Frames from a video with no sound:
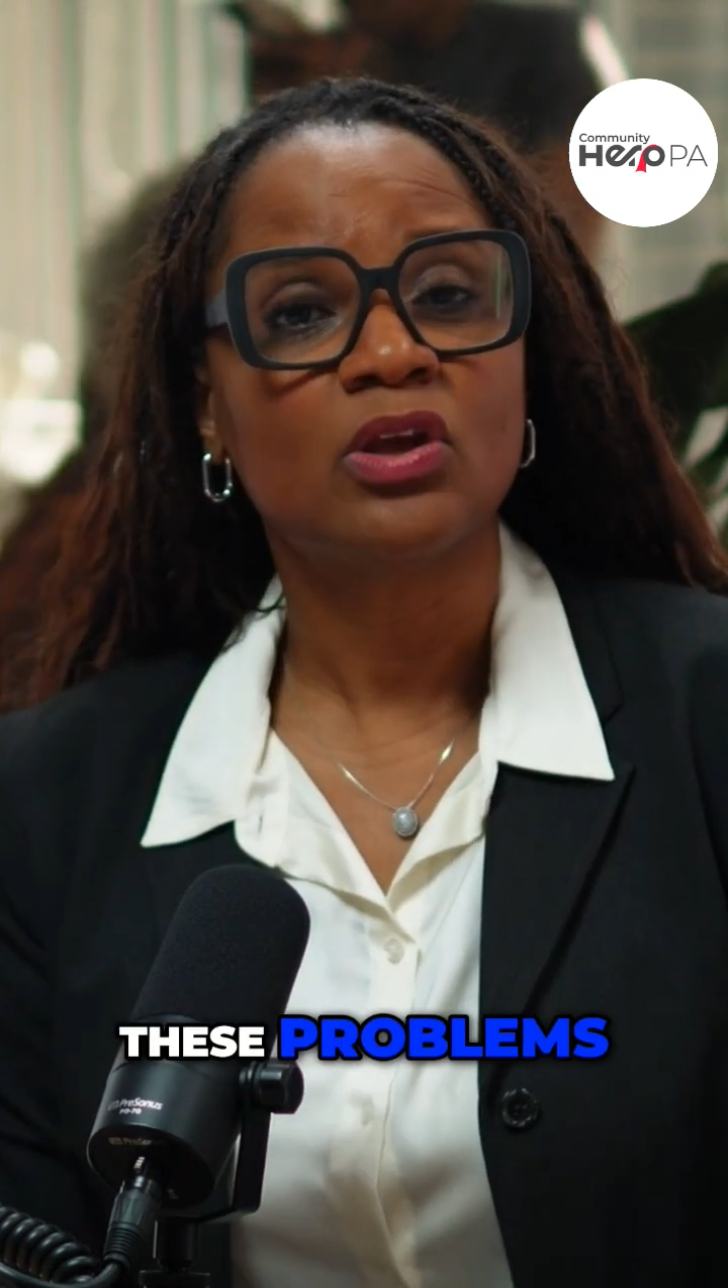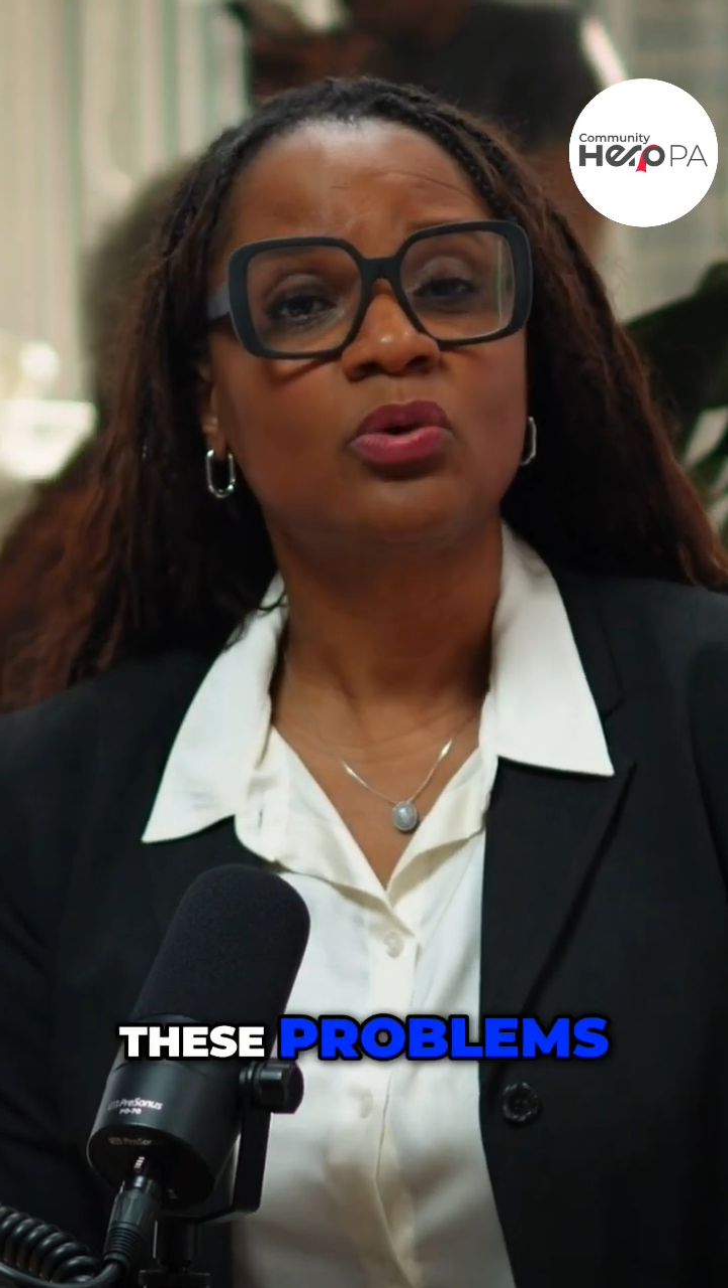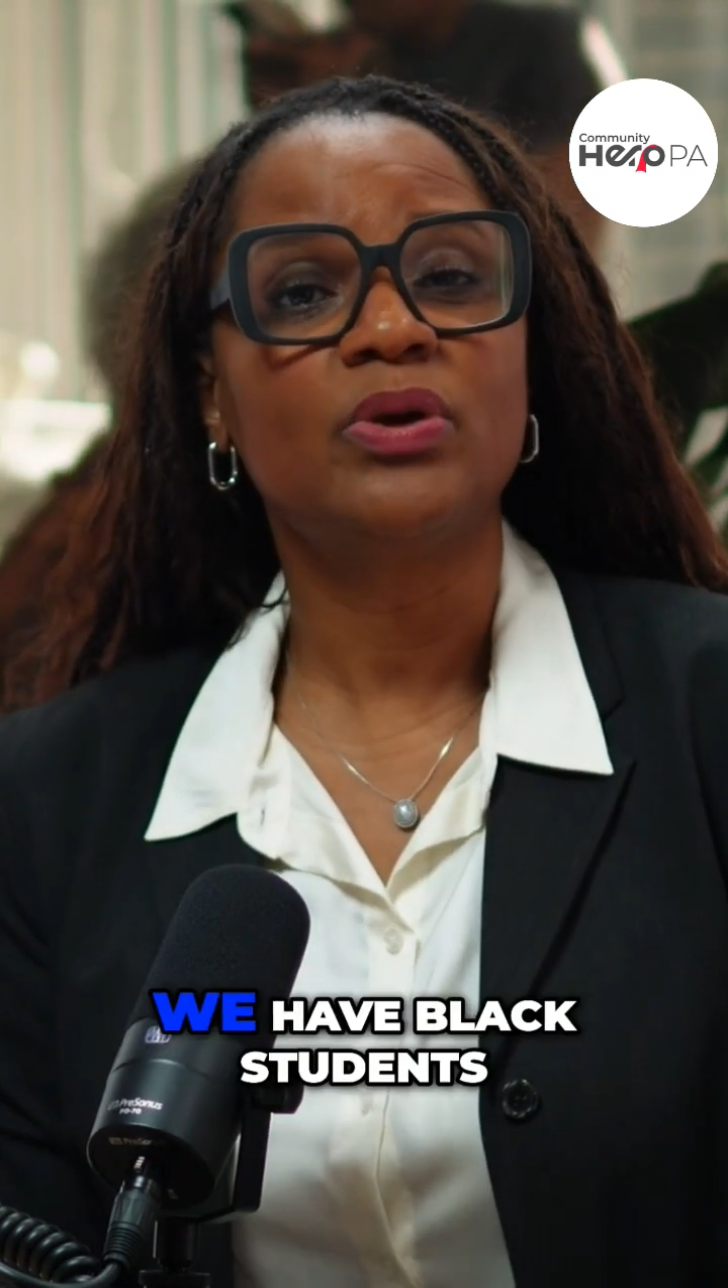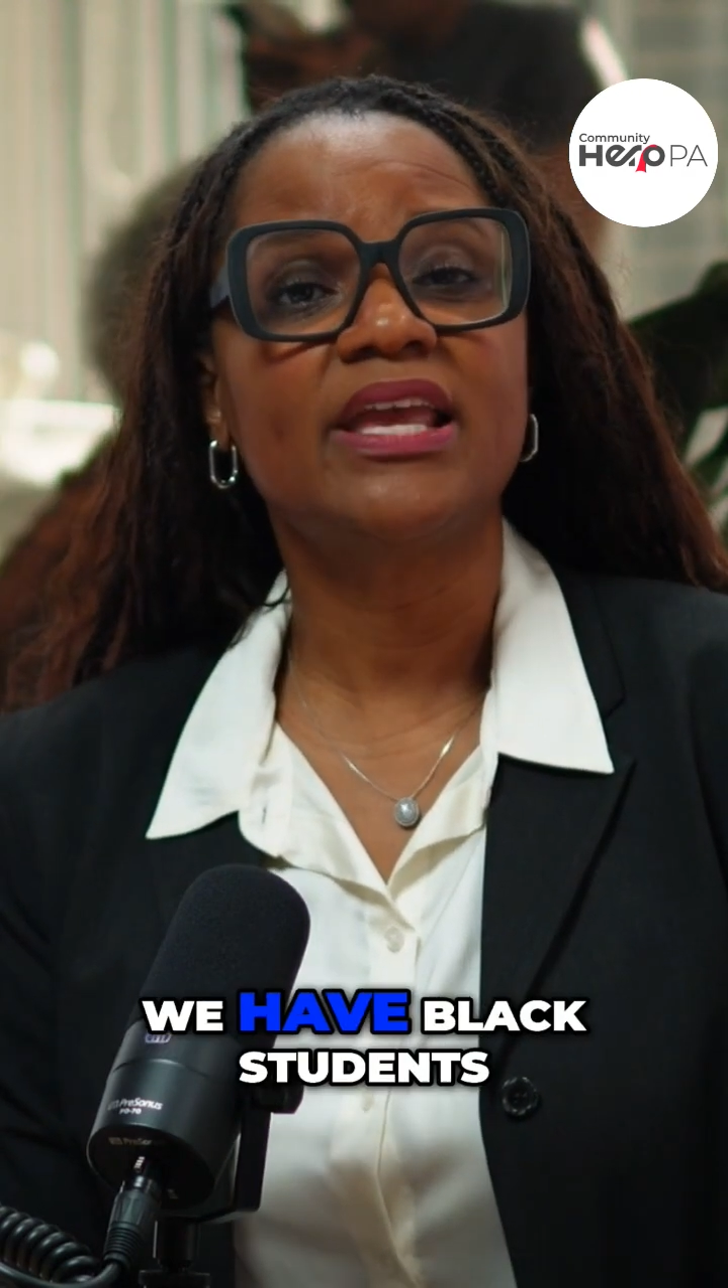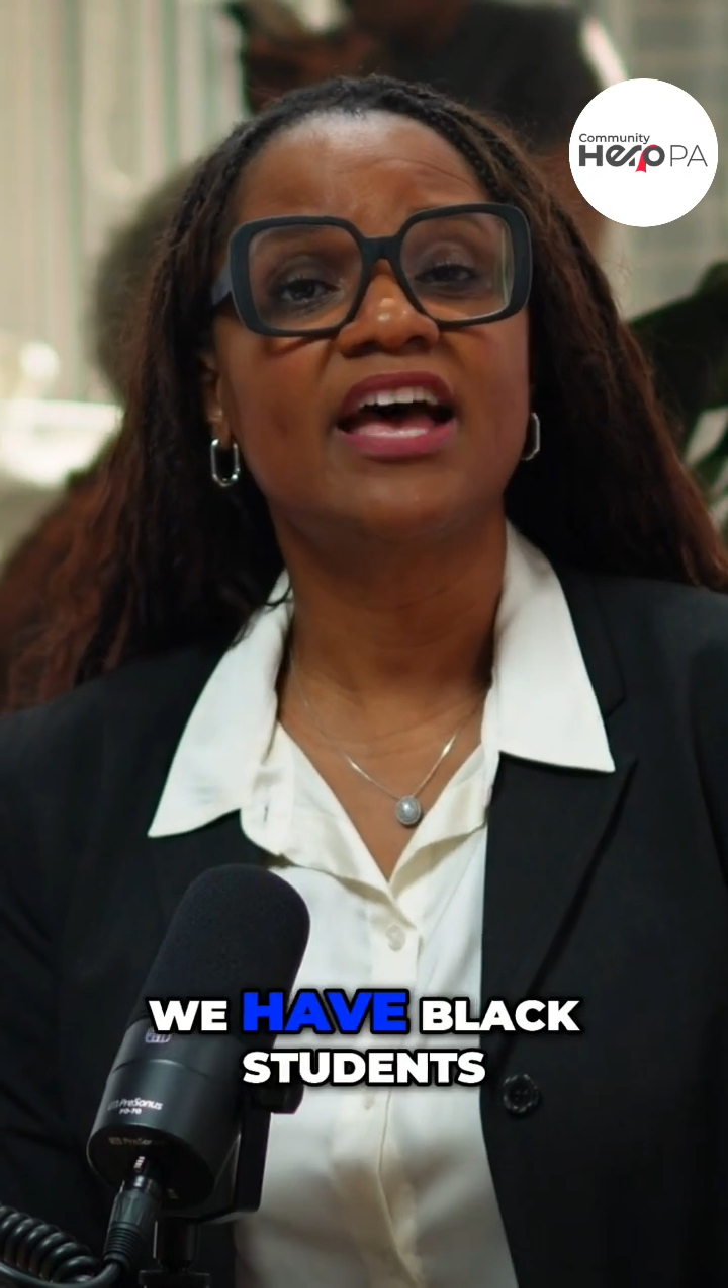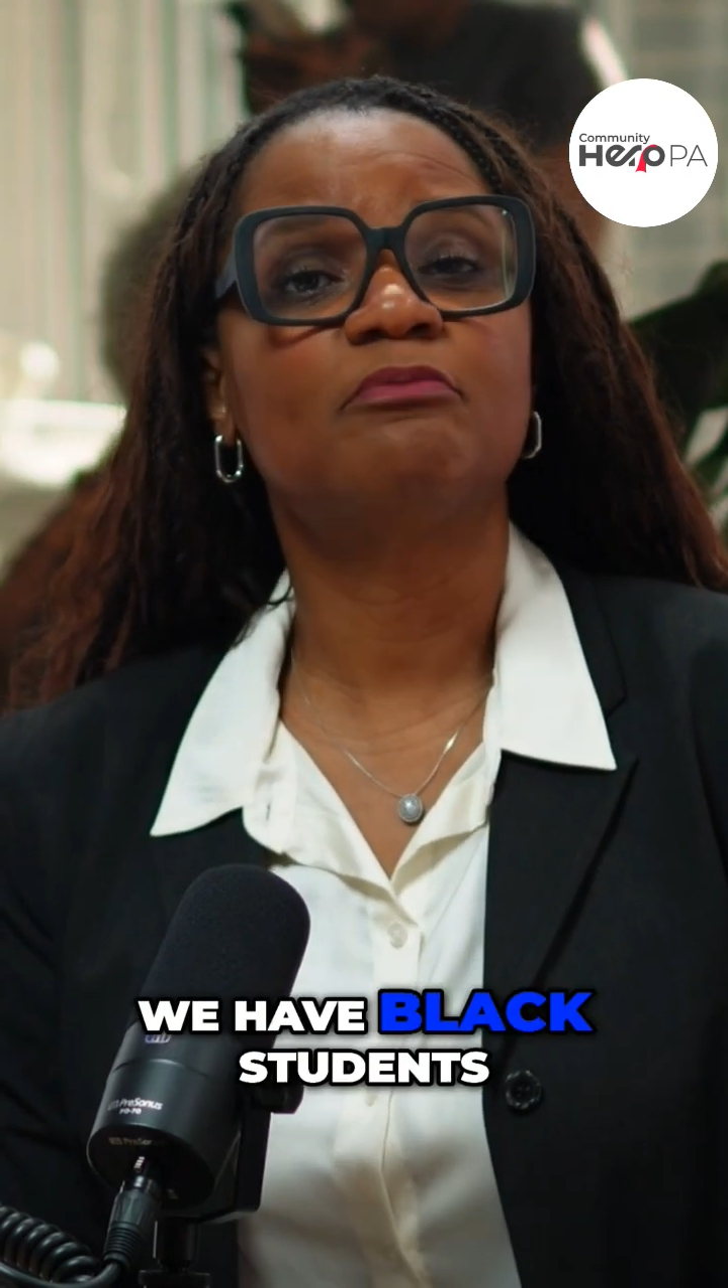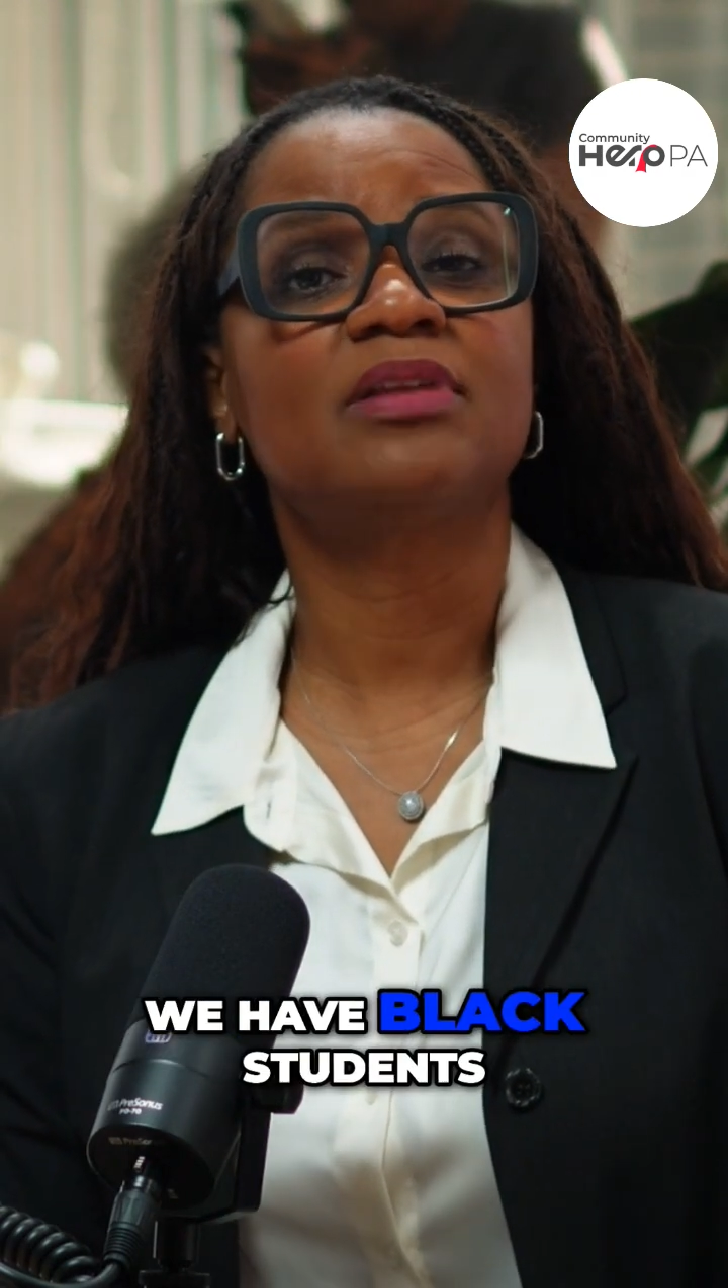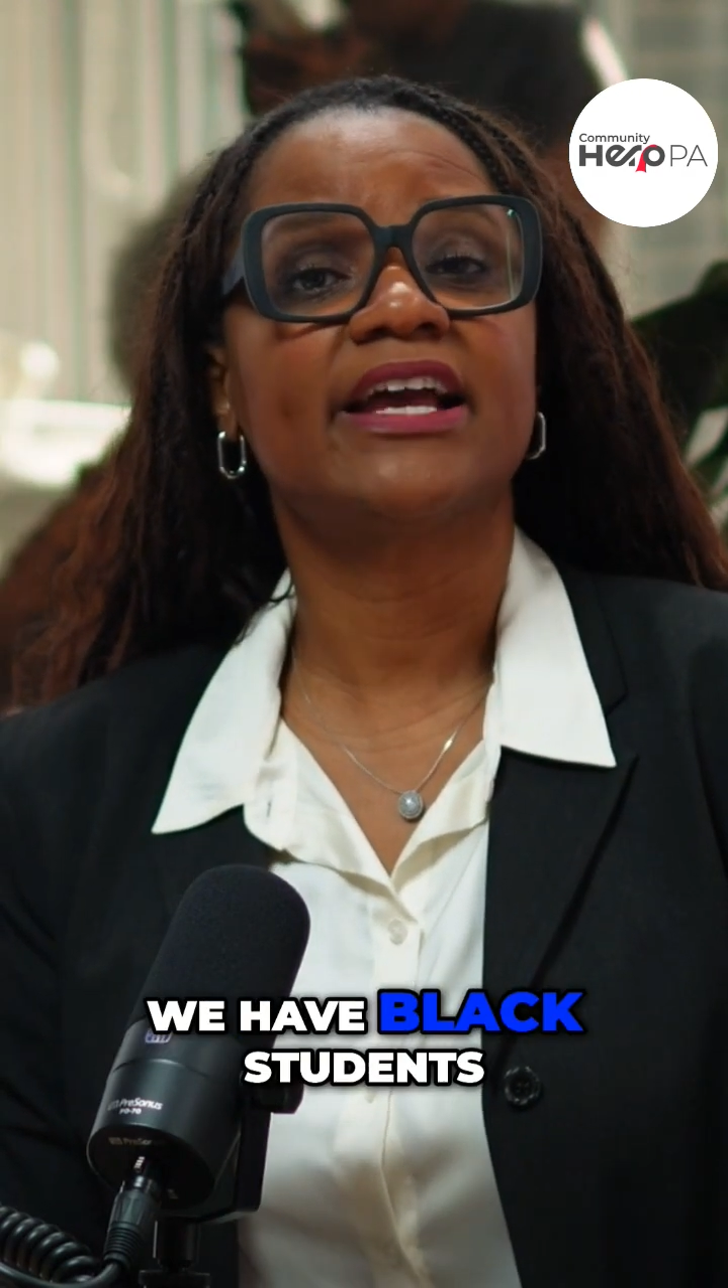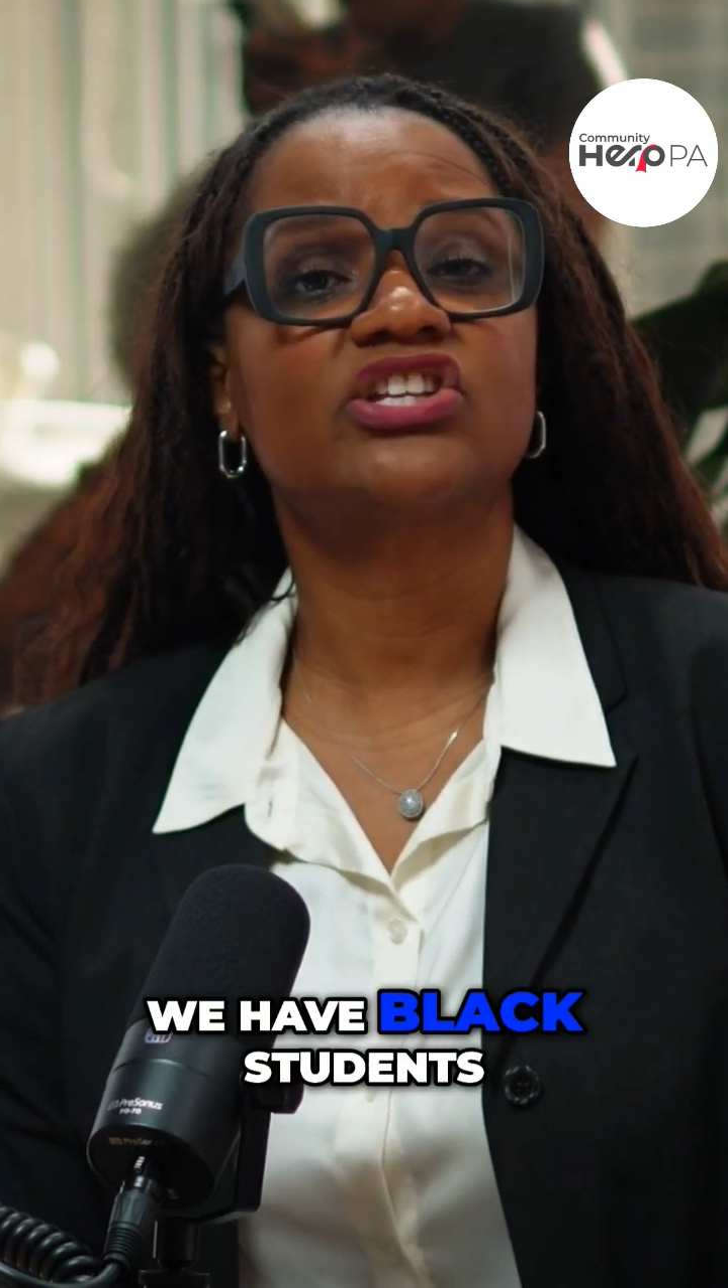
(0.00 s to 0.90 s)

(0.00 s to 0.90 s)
We have Black